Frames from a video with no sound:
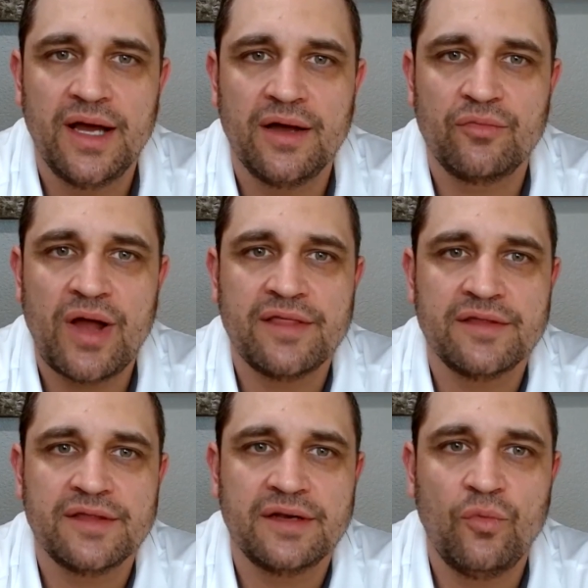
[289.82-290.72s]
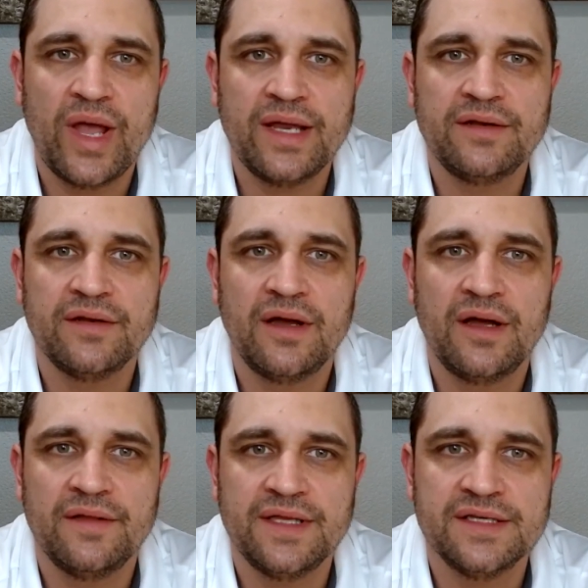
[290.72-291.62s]
rather than weight
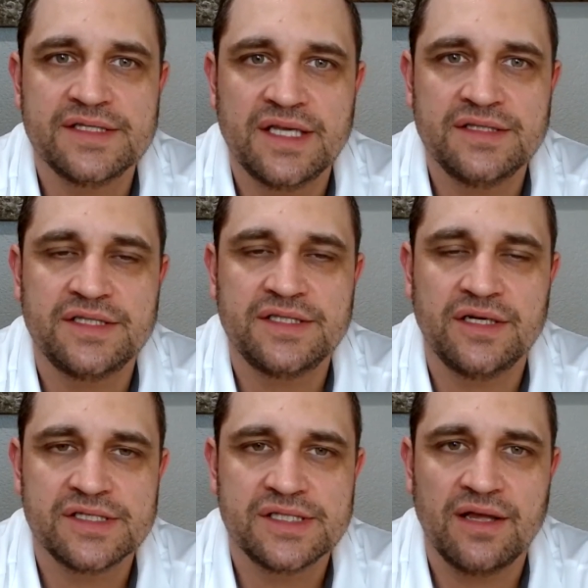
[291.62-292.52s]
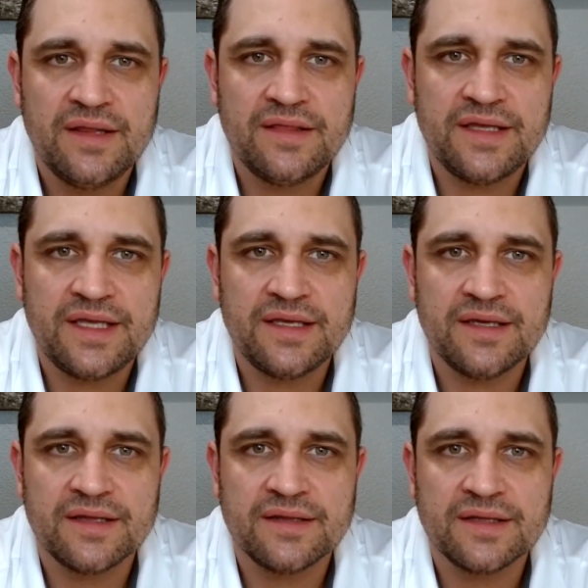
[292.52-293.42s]
on the skid steer itself.
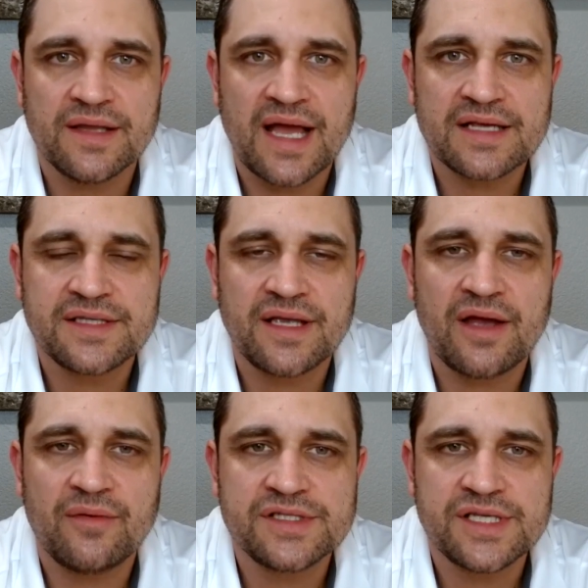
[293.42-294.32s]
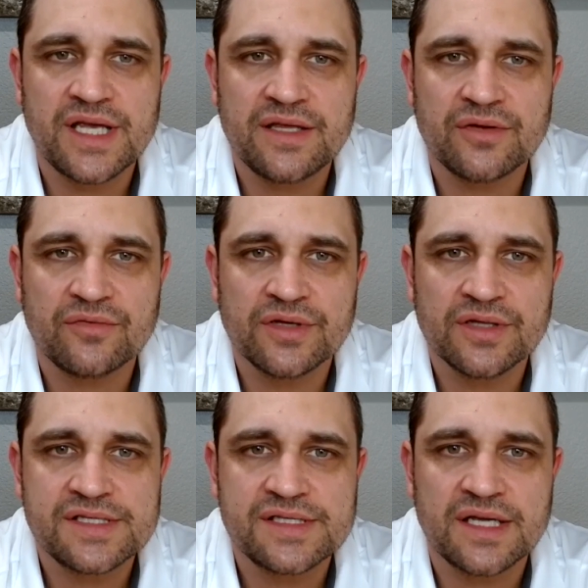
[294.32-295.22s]
The last thing I would say that really
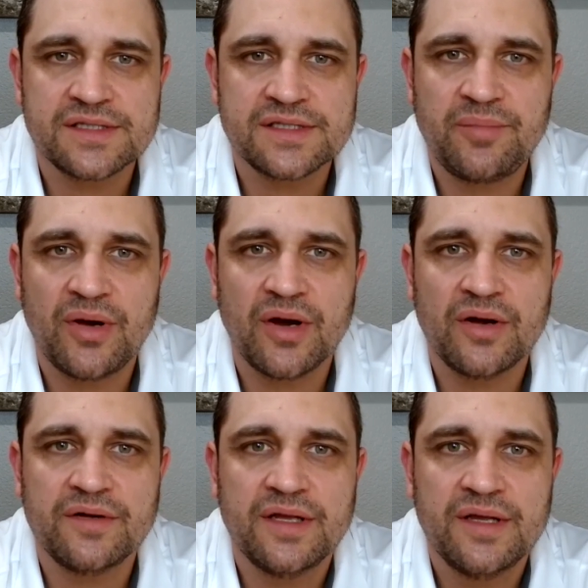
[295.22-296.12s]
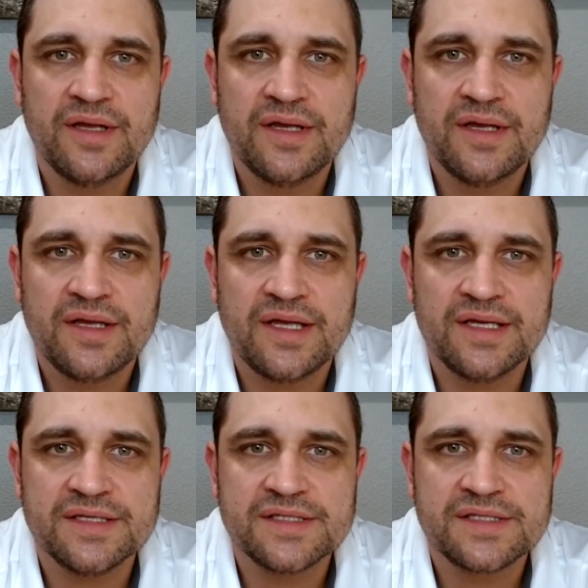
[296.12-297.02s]
sets it apart
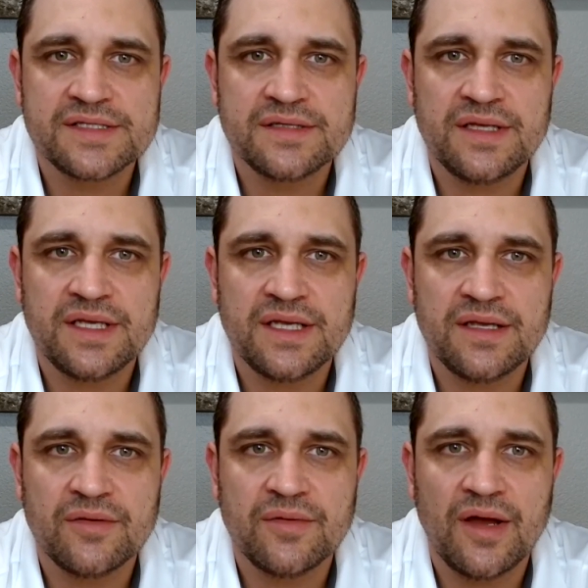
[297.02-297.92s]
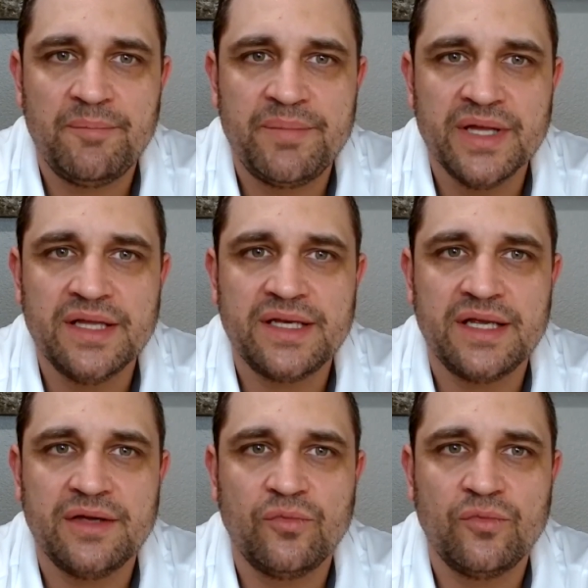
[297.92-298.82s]
is the
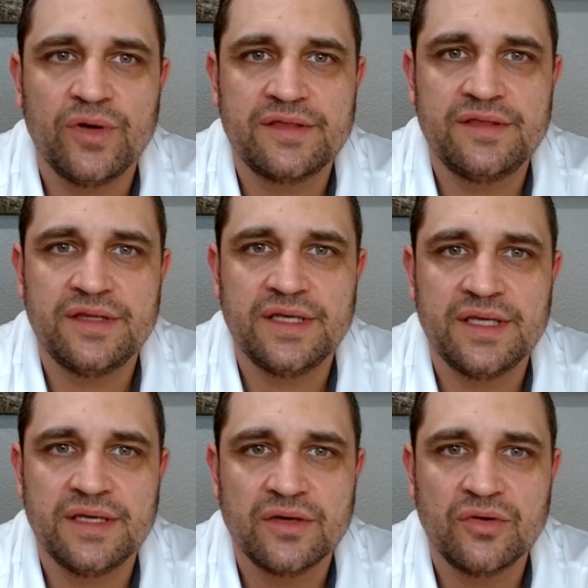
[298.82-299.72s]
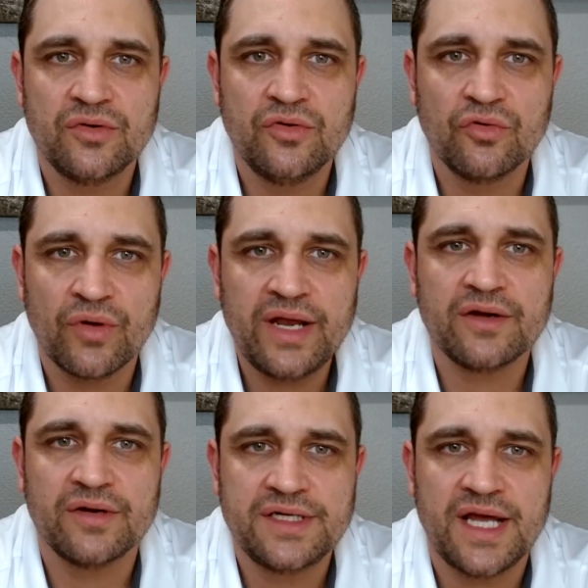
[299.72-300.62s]
ability with the
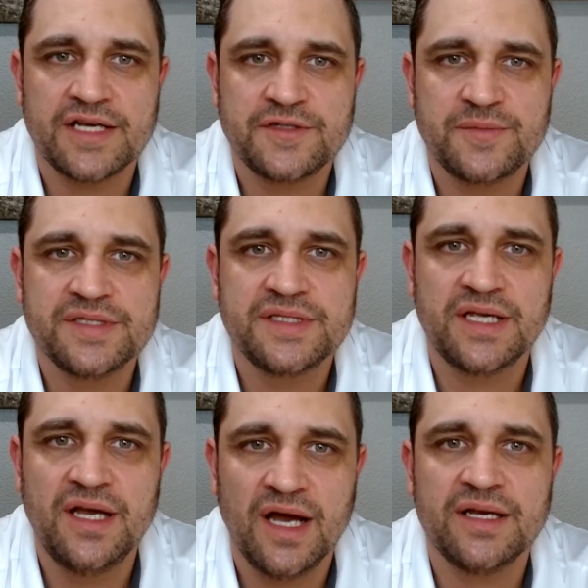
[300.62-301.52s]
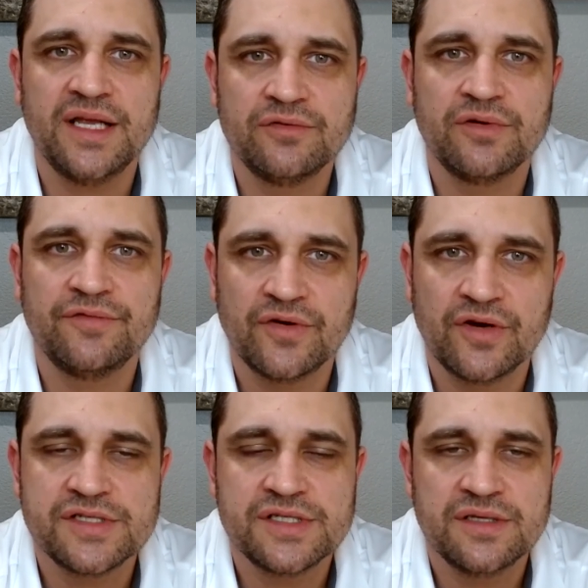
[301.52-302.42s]
grader attachments to cut in
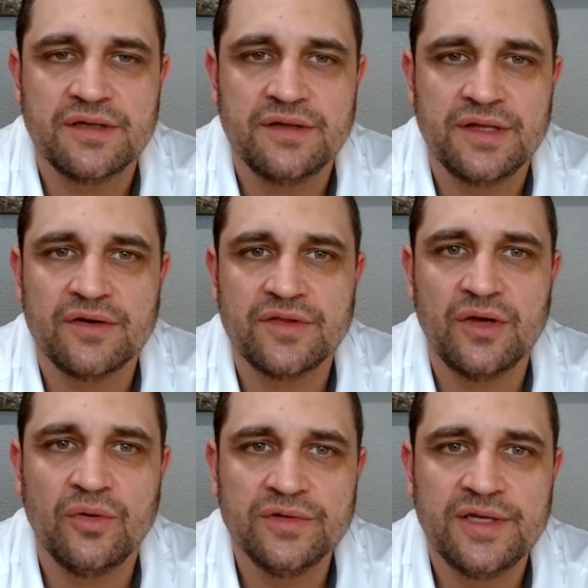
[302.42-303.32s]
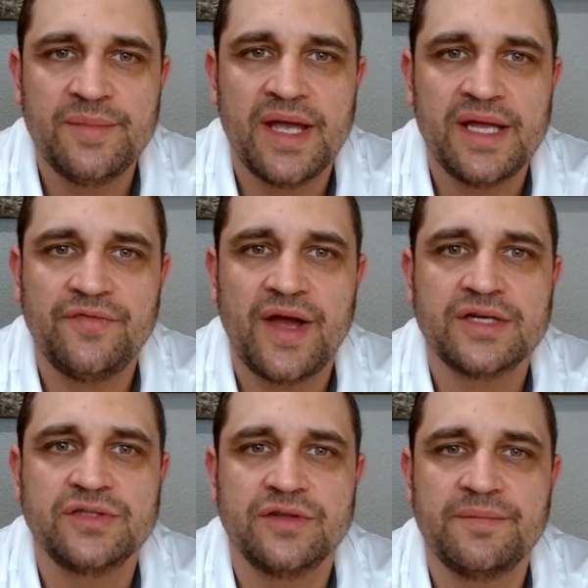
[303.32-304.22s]
reverse. They're the only manufacturer that